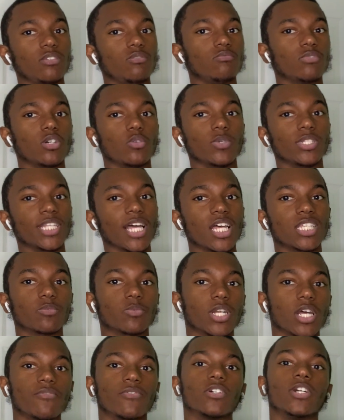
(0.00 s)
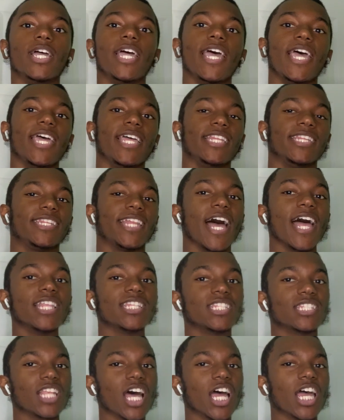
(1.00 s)
1000, whatever. That's
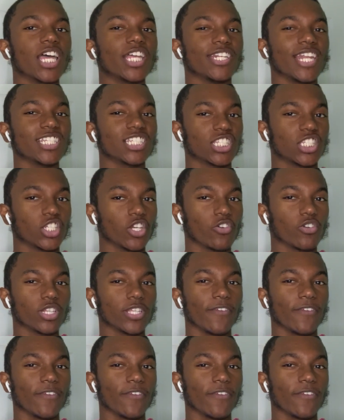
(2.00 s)
not necessarily